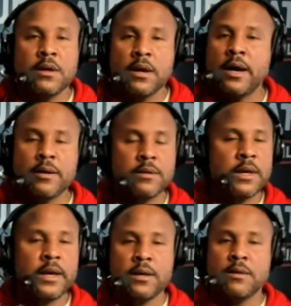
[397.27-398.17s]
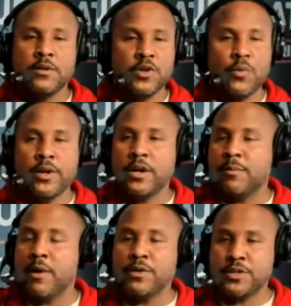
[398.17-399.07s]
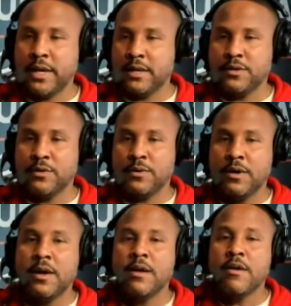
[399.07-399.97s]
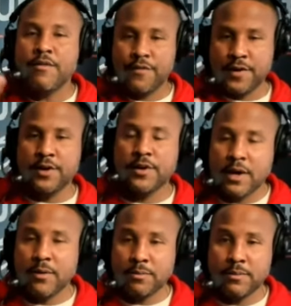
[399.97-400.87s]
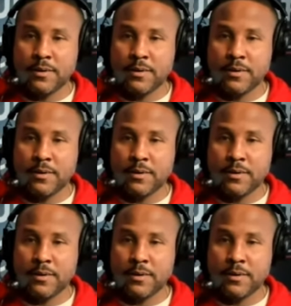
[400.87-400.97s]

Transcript: uh, hey, don't want to hear about what you can't do. Figure it out.